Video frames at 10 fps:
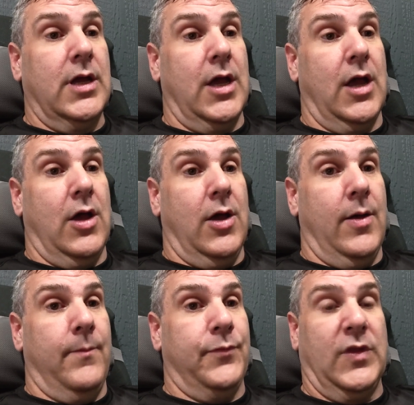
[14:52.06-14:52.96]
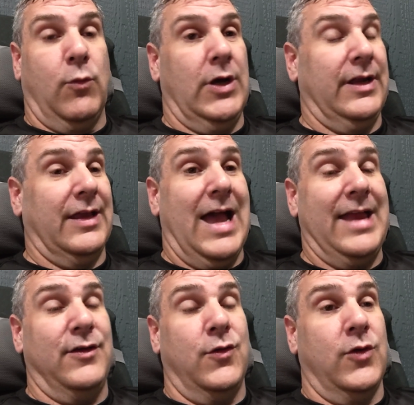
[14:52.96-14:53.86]
The
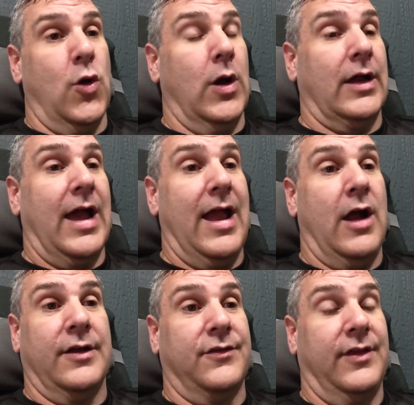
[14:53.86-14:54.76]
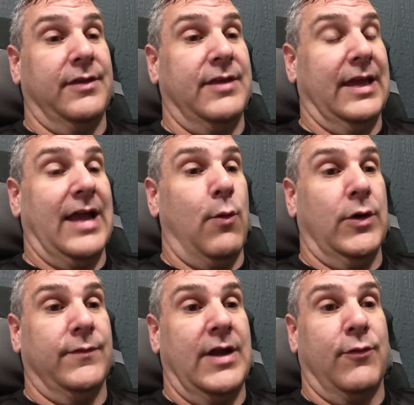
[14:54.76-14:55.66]
guy in New York, I honestly think I
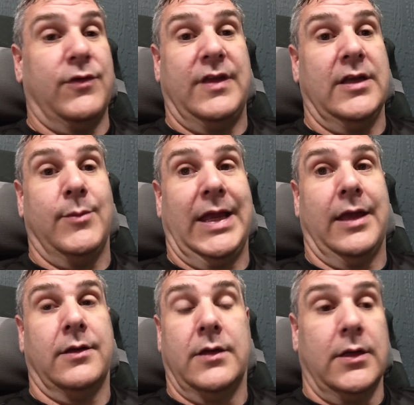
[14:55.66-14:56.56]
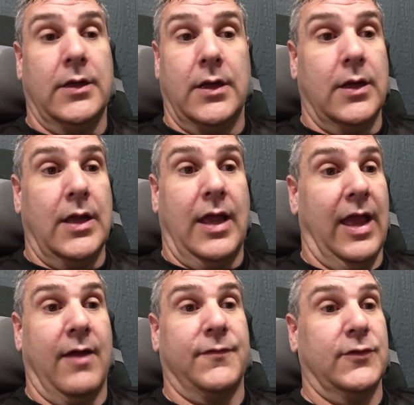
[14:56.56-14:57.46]
would have never seen him again
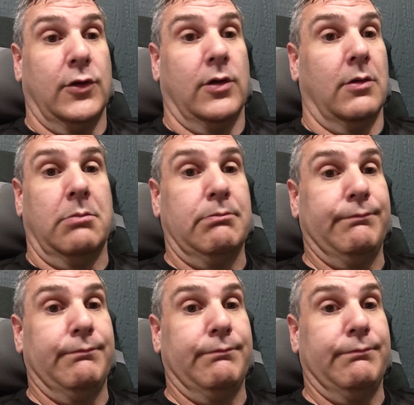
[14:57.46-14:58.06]
after